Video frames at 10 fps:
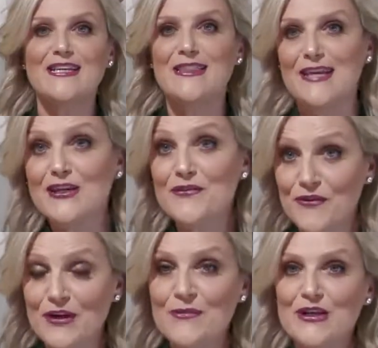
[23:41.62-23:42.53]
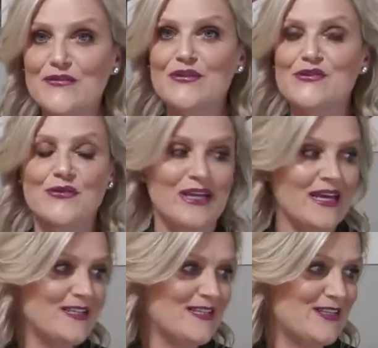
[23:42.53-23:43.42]
thank you very much for
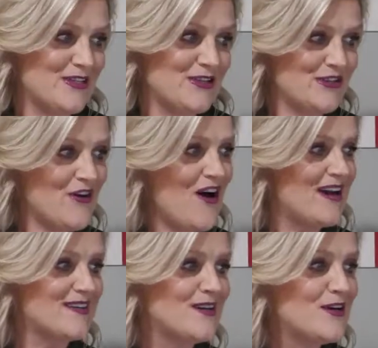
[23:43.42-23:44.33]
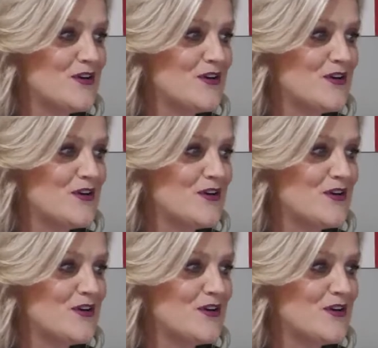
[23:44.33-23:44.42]
joining our session tonight.